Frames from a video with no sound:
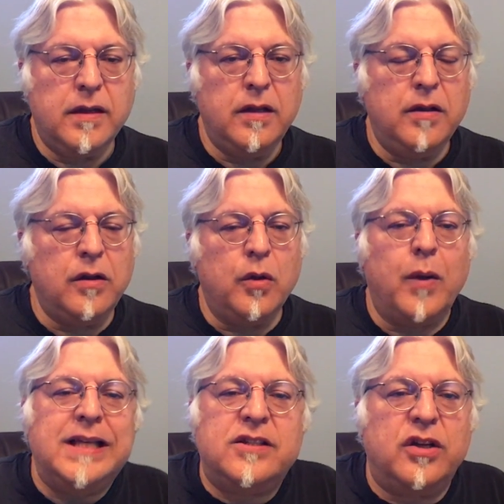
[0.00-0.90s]
you're
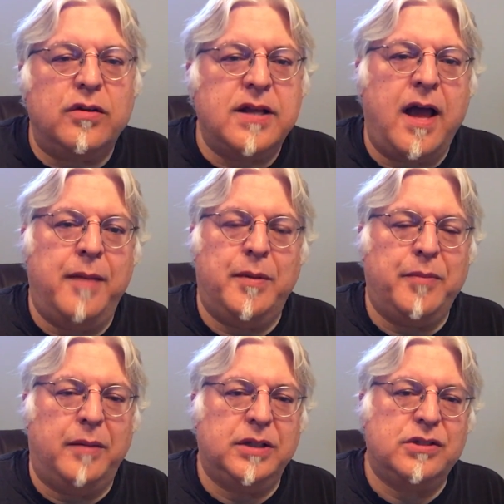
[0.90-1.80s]
wasting your time in
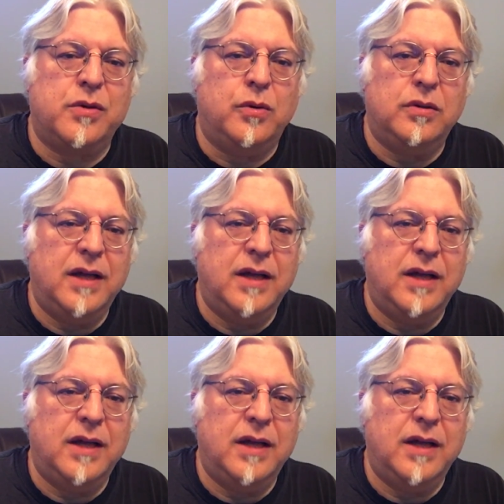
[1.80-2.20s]
public school.